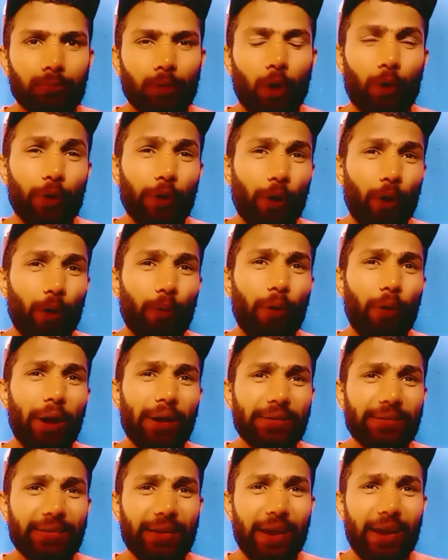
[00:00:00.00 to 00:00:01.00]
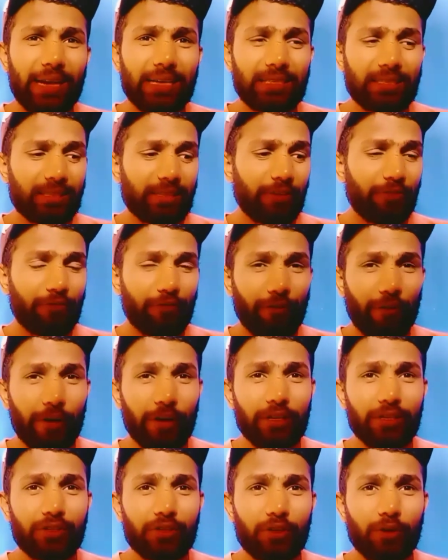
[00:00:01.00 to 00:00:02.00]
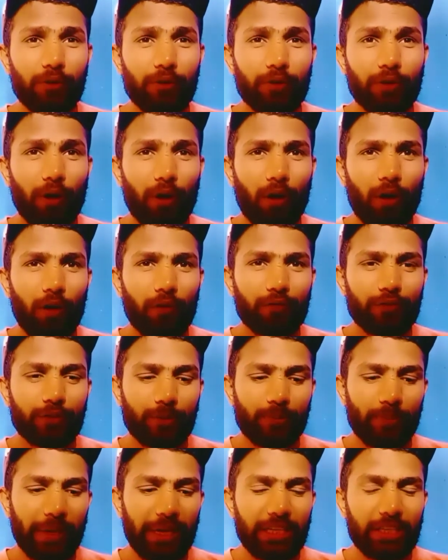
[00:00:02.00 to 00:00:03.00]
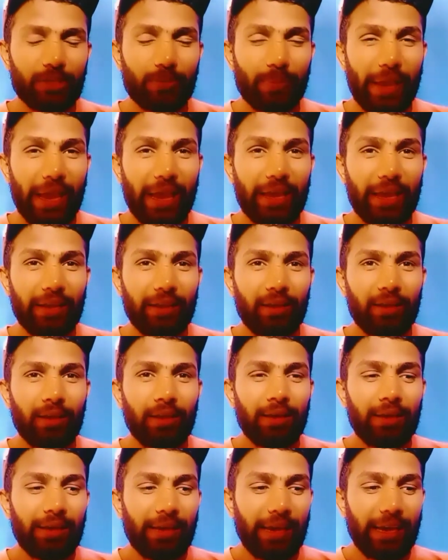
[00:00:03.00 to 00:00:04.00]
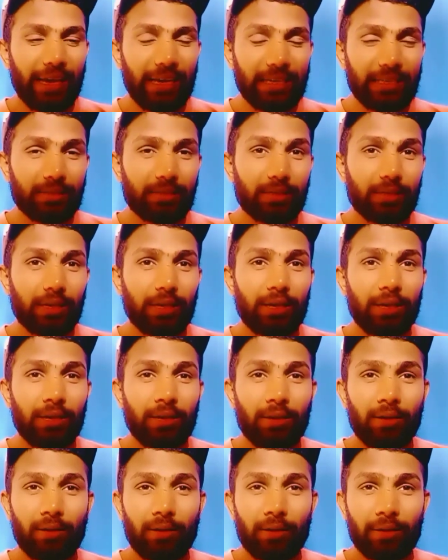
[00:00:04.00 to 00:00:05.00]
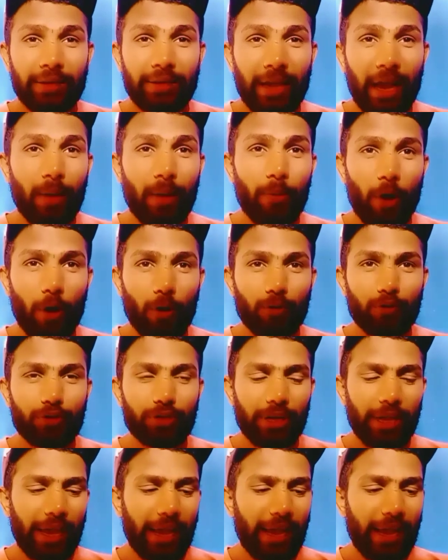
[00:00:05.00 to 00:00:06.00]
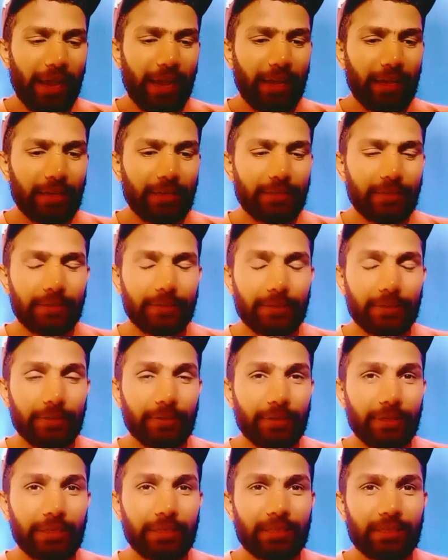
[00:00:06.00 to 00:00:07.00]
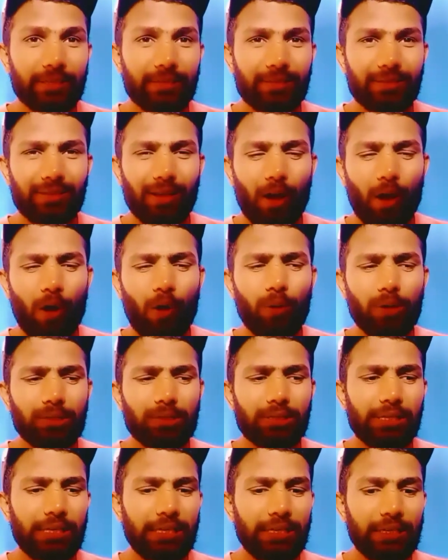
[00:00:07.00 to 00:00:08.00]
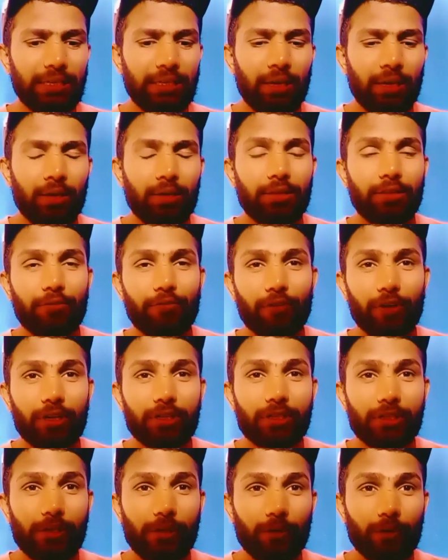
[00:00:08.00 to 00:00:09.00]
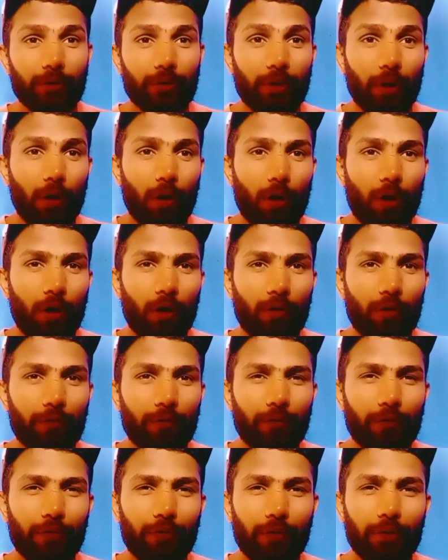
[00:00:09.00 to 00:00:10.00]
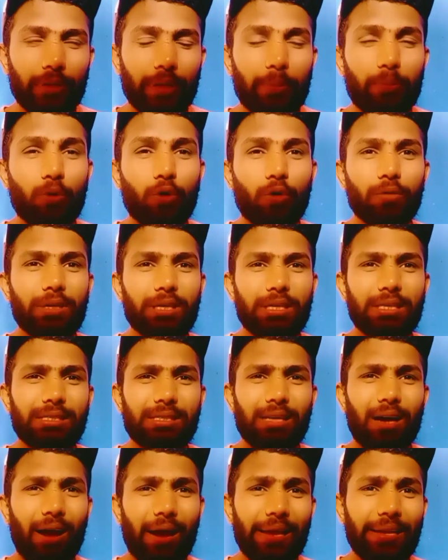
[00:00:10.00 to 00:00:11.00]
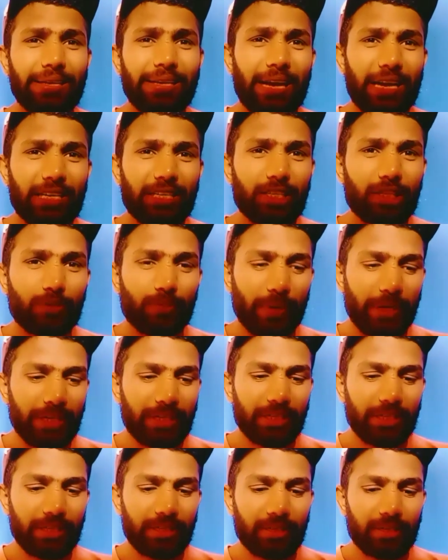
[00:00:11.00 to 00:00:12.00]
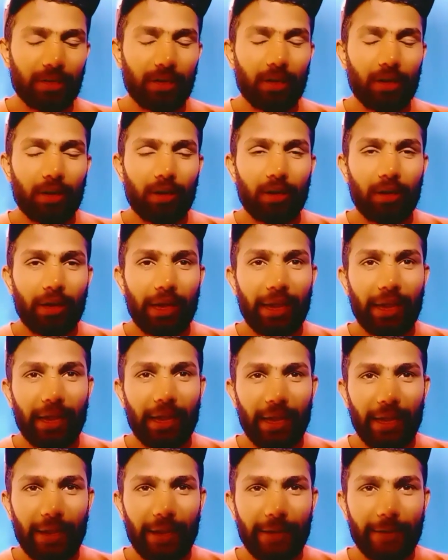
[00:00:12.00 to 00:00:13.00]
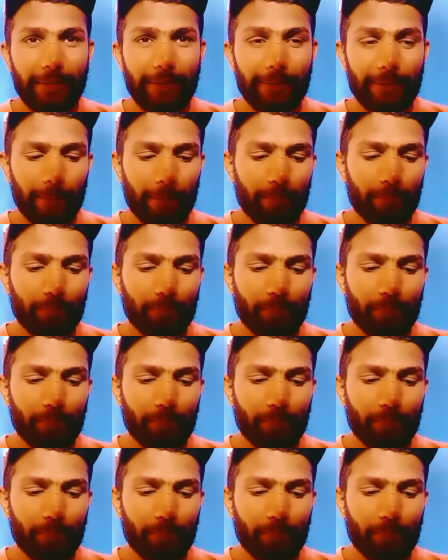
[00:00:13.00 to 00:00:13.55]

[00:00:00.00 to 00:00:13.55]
Okay, all right, guys. The first look of Spaceman has come out, and it's obviously the first look of the movie is highly anticipated, and